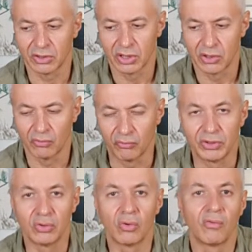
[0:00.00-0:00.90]
we
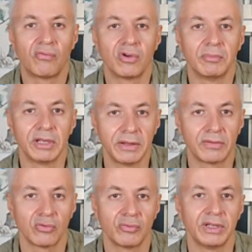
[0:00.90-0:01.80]
know from
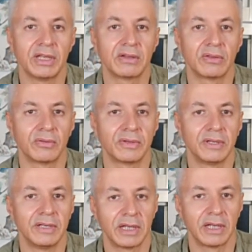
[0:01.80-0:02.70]
history that the tea
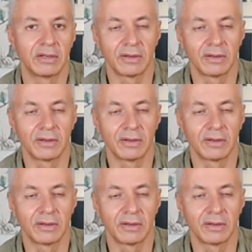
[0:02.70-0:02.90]
that